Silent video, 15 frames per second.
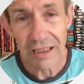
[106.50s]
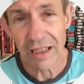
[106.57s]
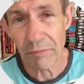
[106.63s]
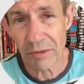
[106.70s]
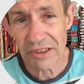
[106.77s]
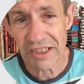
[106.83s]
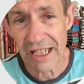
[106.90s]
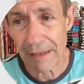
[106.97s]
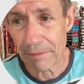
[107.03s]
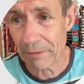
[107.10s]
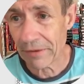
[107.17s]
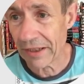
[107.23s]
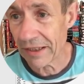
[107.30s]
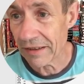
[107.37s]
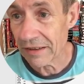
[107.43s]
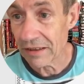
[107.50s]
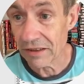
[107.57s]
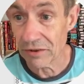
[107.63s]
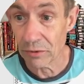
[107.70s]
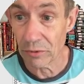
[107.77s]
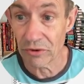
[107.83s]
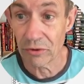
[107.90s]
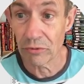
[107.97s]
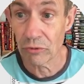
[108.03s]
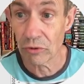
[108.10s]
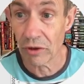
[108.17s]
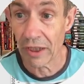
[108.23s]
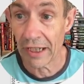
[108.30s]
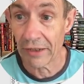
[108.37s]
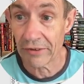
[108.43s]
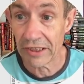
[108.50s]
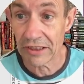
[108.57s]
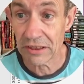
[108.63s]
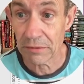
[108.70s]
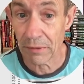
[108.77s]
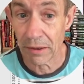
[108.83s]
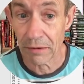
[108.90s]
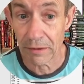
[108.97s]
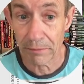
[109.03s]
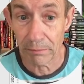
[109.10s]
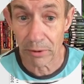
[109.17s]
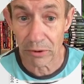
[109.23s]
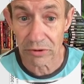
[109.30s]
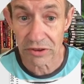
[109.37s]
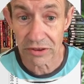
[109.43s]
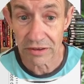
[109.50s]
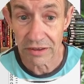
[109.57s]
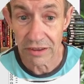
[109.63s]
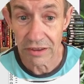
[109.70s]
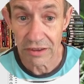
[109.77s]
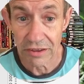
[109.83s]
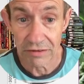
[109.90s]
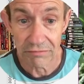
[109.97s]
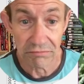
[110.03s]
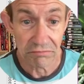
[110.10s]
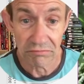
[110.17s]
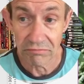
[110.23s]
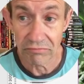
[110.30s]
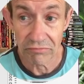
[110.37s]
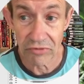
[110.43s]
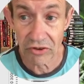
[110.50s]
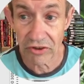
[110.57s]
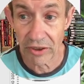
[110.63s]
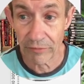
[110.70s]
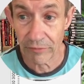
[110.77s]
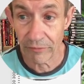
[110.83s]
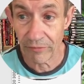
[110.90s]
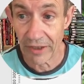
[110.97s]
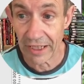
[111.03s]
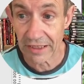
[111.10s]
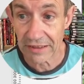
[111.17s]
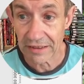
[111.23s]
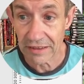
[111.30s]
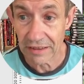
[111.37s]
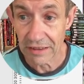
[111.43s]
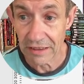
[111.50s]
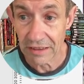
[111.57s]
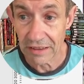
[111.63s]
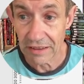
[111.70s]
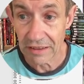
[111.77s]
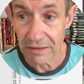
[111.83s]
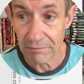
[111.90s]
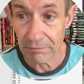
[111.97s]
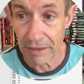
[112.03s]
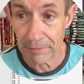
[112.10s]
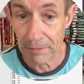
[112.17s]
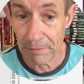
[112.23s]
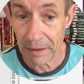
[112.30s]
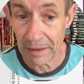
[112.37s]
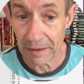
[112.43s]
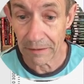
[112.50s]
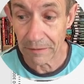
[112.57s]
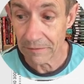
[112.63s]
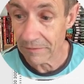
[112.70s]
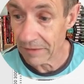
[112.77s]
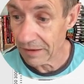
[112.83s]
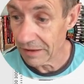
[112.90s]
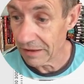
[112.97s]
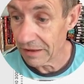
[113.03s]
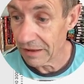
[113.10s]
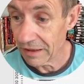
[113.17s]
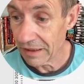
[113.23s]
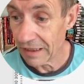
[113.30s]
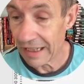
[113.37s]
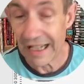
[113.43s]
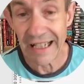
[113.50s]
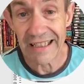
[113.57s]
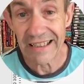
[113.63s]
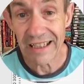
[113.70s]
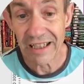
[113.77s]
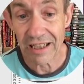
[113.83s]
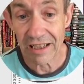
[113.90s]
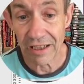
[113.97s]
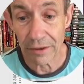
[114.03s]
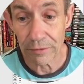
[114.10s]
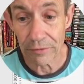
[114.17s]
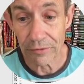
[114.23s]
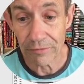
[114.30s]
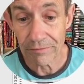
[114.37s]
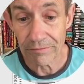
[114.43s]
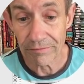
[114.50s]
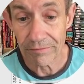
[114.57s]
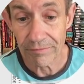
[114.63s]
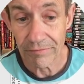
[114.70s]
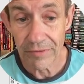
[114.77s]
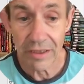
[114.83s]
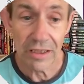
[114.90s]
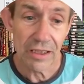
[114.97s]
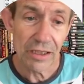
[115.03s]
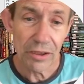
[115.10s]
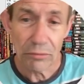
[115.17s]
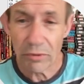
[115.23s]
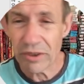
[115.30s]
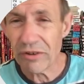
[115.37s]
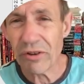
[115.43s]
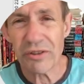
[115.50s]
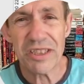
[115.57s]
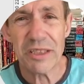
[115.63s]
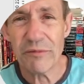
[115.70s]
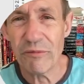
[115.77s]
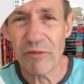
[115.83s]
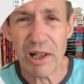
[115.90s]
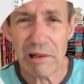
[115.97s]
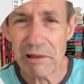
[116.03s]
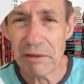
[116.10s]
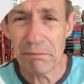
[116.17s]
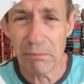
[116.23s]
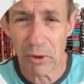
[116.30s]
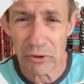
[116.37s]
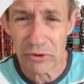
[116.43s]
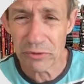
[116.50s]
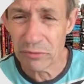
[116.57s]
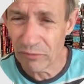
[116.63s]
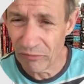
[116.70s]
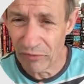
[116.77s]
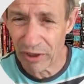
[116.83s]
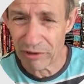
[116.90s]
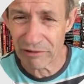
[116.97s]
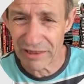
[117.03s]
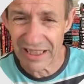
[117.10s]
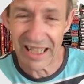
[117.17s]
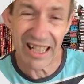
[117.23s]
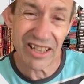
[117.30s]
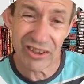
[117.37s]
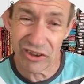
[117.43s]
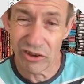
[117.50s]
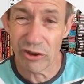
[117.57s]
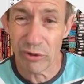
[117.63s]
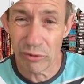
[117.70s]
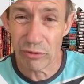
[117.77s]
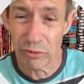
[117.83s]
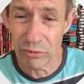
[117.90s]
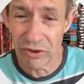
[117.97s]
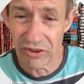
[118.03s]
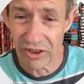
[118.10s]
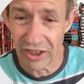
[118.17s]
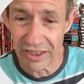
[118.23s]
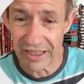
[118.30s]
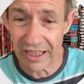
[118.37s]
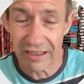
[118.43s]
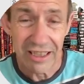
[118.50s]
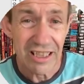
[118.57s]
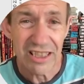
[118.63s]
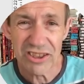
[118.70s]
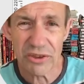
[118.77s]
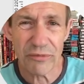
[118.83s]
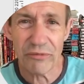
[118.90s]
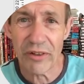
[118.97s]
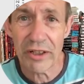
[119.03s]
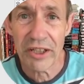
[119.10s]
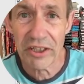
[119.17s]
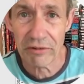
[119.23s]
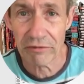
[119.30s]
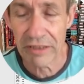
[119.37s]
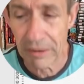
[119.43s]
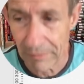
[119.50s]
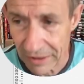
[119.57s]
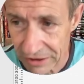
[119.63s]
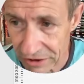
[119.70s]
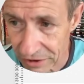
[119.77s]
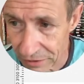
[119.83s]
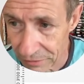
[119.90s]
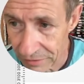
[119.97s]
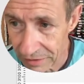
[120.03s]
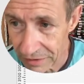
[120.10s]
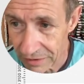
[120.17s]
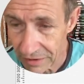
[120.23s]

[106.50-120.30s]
And once you're happy with it, and of course, you can try out these as well, emboss. Just different effects, maybe pillow, and close. Well, you've got this very mottled, very unusual design now, sort of very three-dimensional,